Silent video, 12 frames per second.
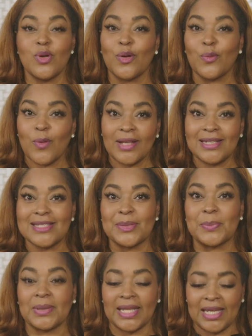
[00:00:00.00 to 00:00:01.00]
we are ready
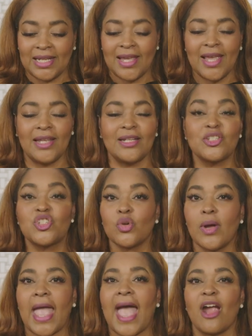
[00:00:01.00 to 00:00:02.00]
to plate and
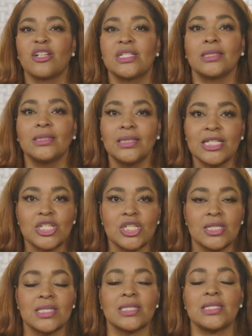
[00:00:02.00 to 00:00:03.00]
enjoy our
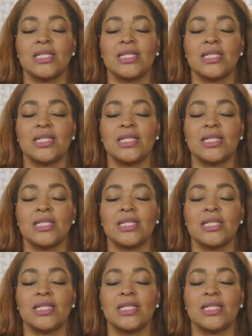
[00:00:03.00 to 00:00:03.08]
delicious,